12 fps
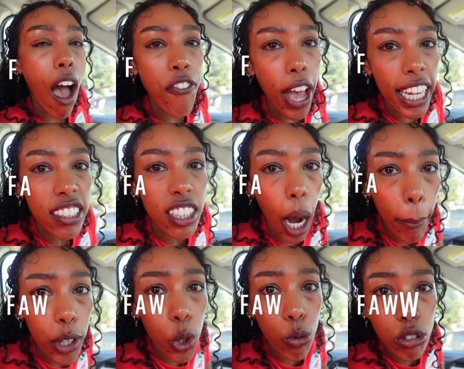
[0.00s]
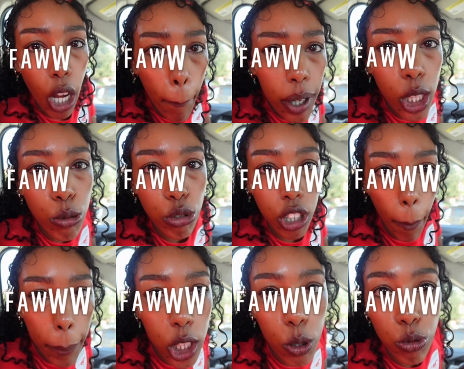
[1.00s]

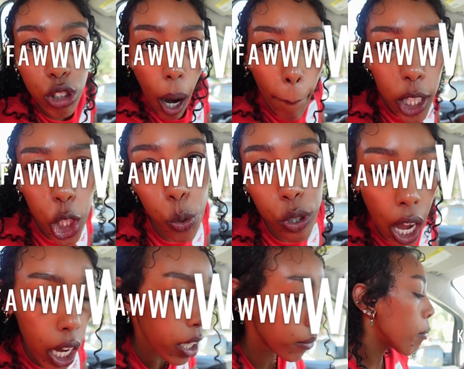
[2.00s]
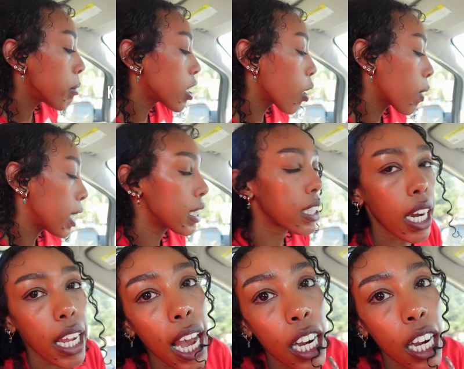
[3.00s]
F-A-W-W-W-W-K. Let me tell you what I did today.